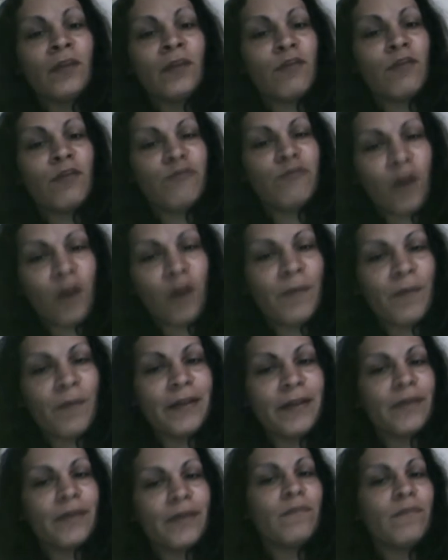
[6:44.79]
of
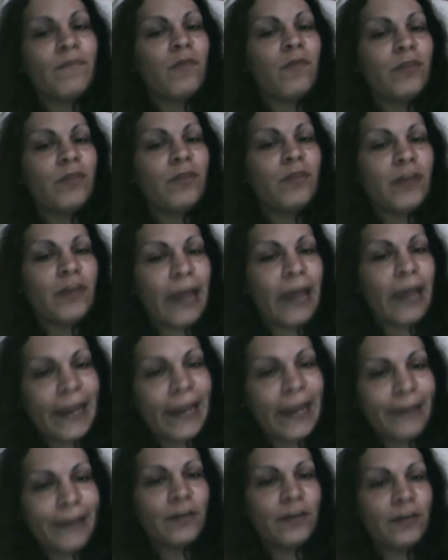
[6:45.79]
farming them with the
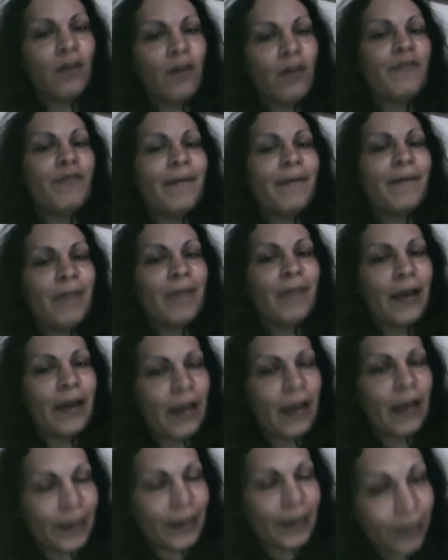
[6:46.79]
aid of
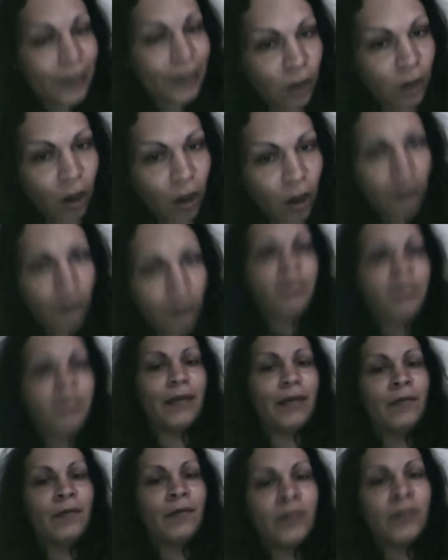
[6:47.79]
an economy